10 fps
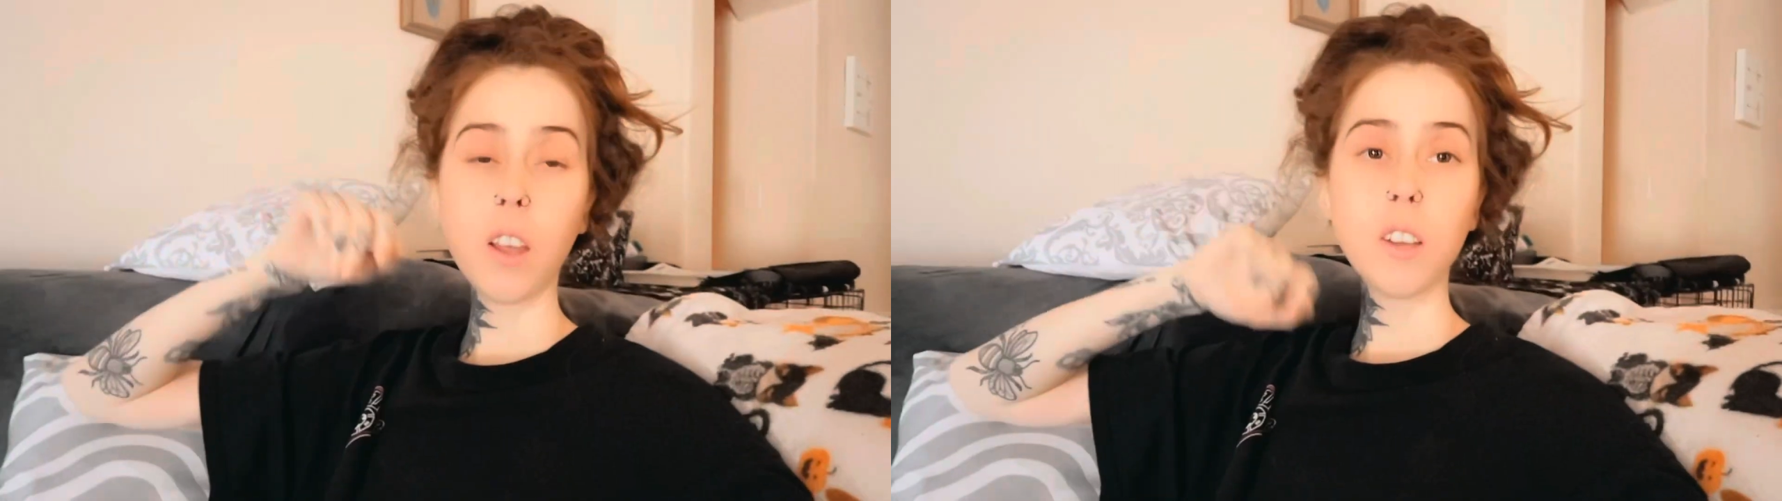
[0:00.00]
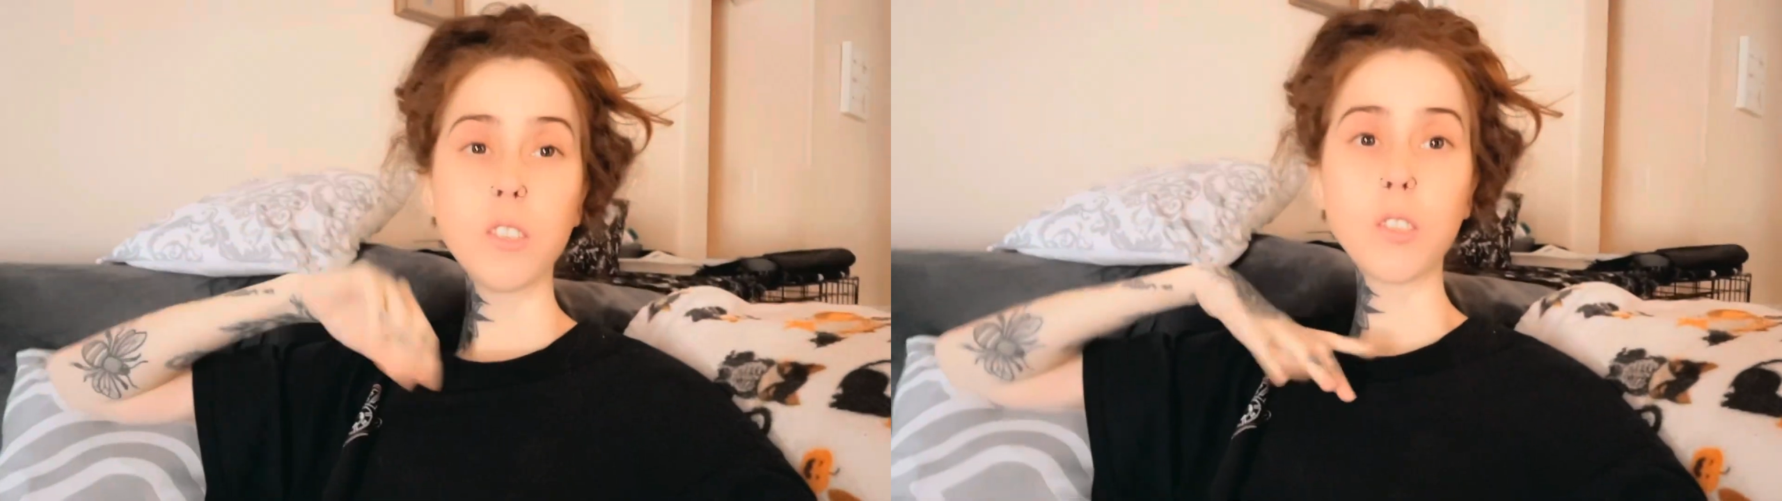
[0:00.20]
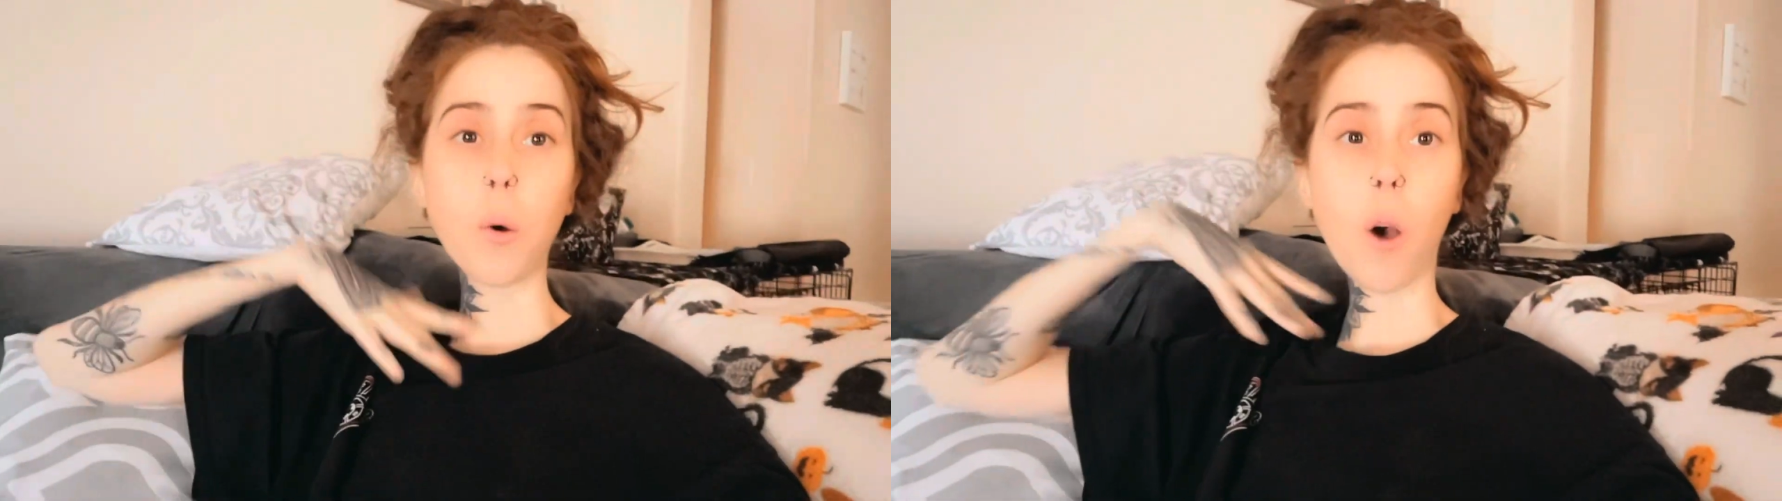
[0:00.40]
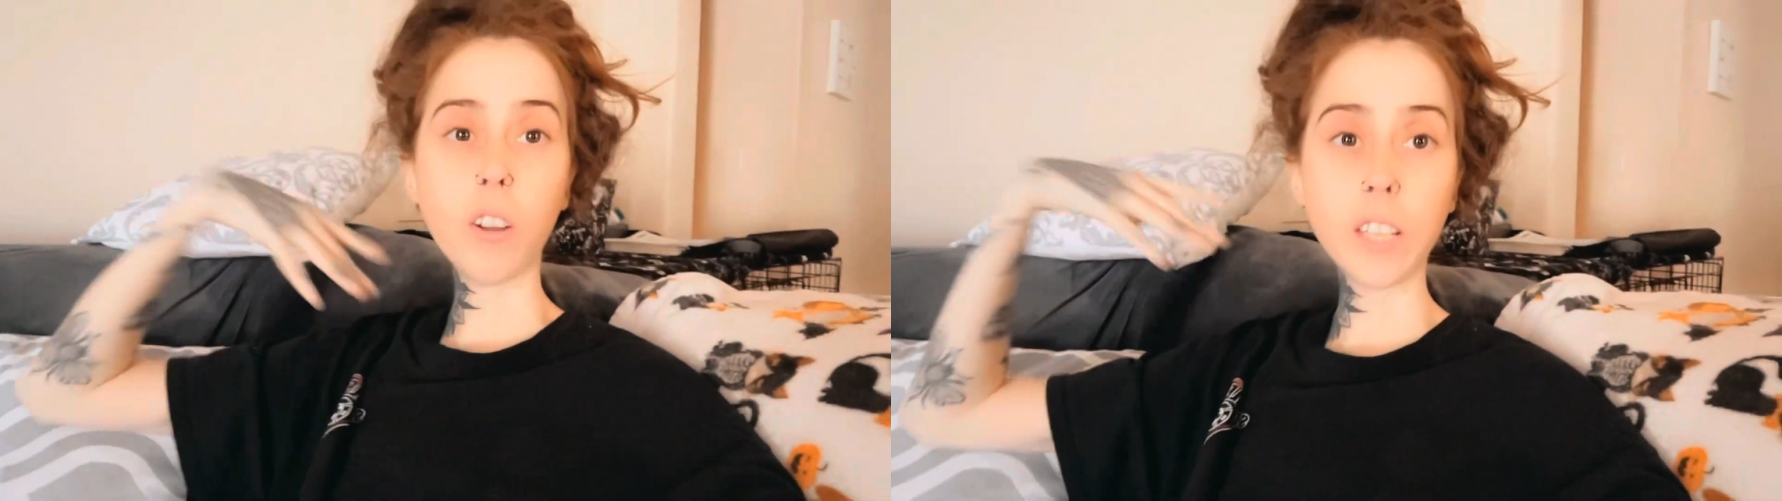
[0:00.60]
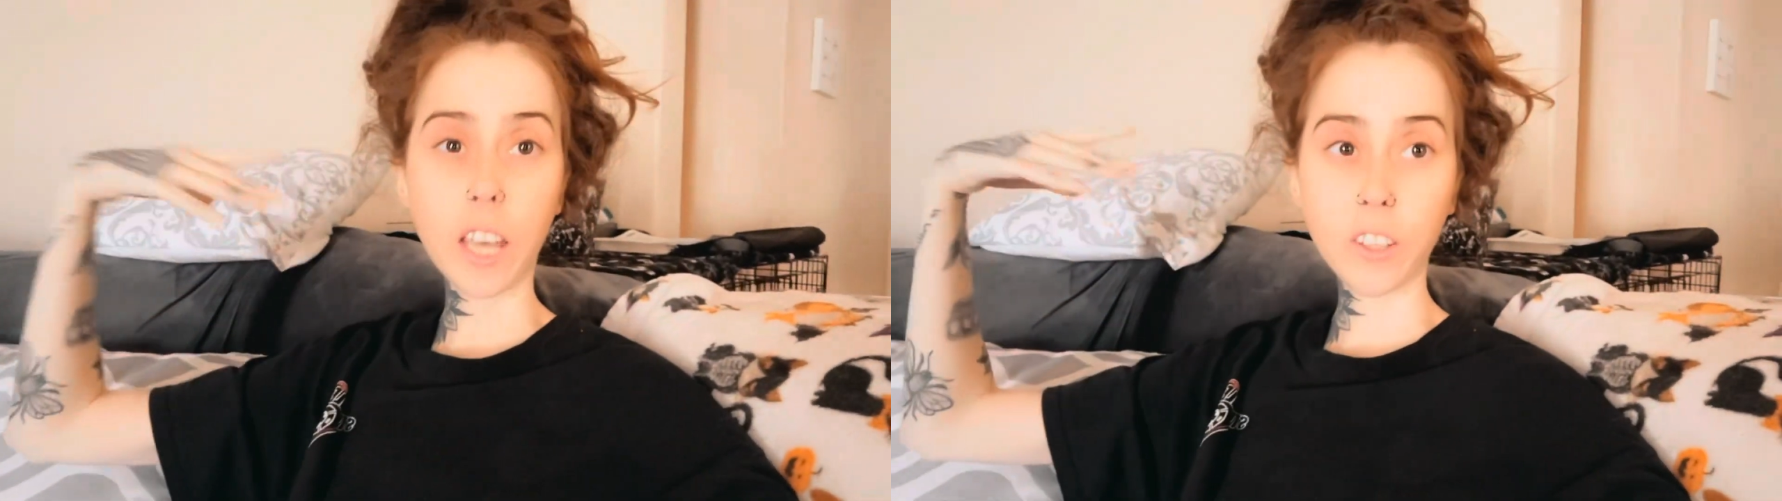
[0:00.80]
So
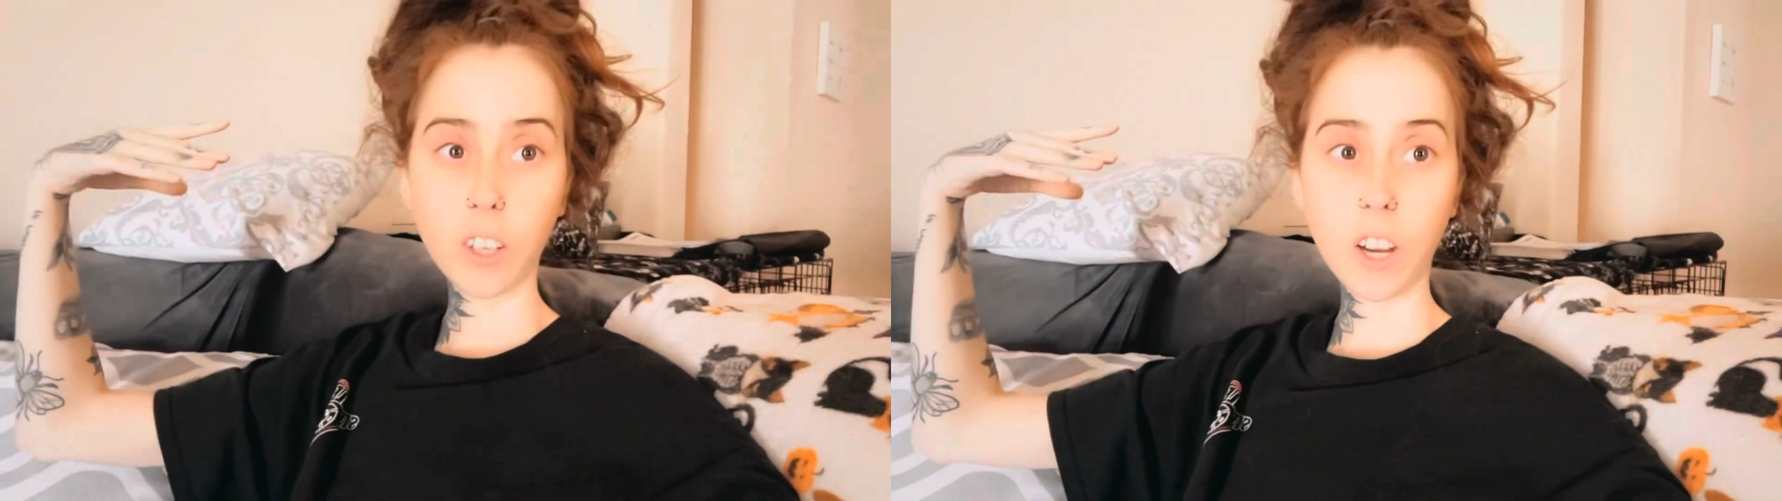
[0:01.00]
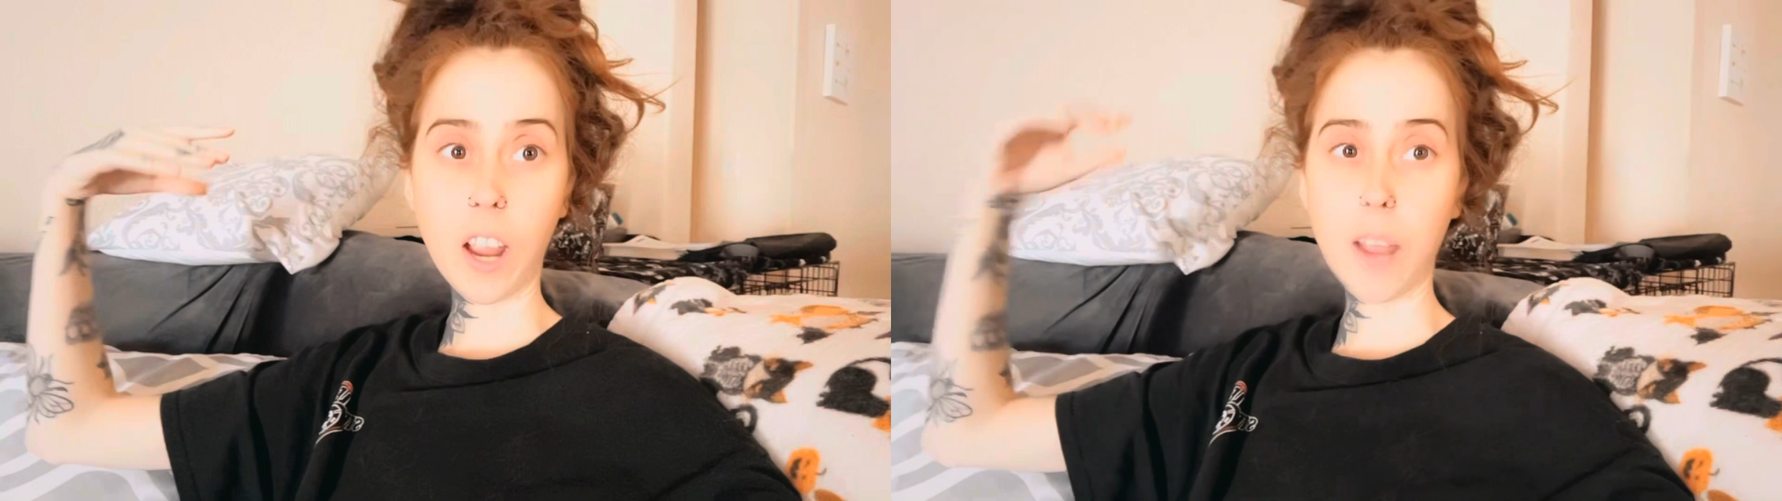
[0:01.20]
altogether,